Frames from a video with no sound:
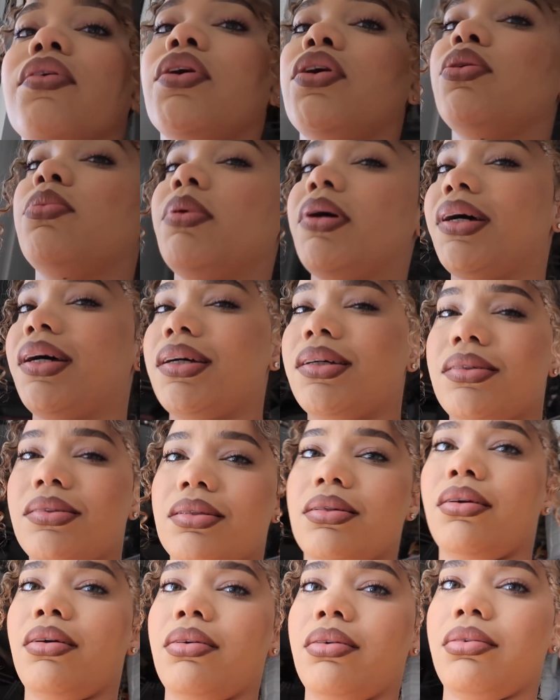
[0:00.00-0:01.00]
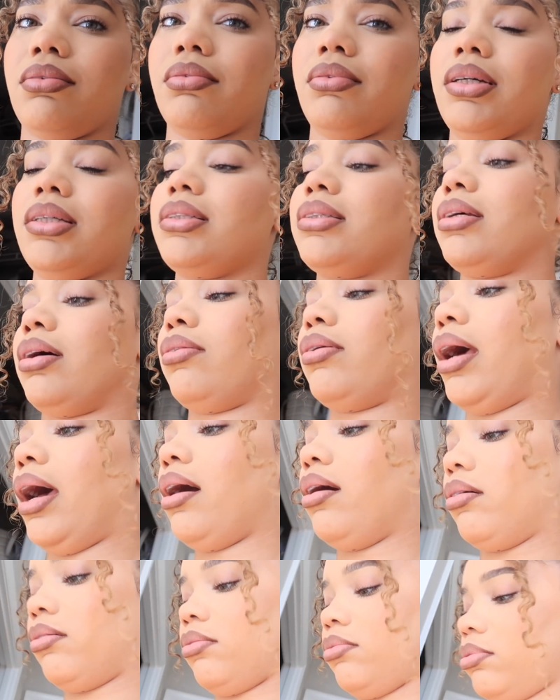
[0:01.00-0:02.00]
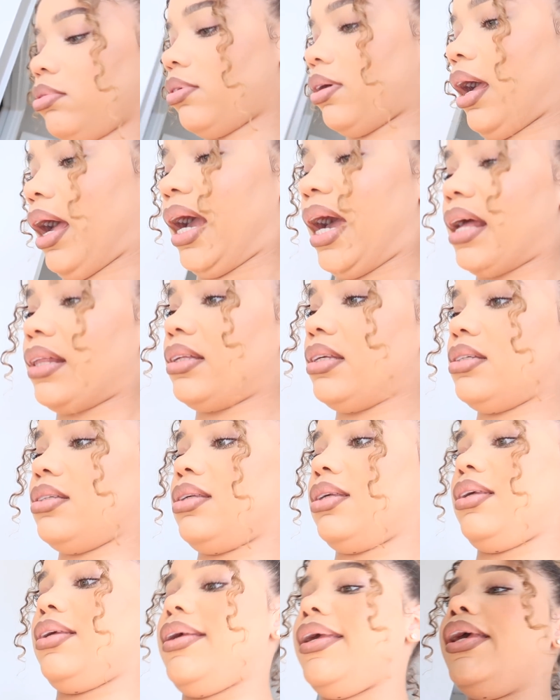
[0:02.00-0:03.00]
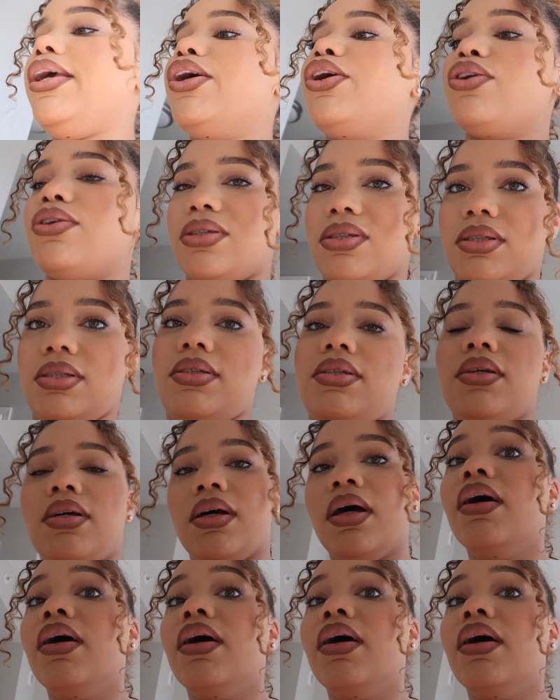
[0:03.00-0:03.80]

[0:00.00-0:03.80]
real because girl it's sold out i got these years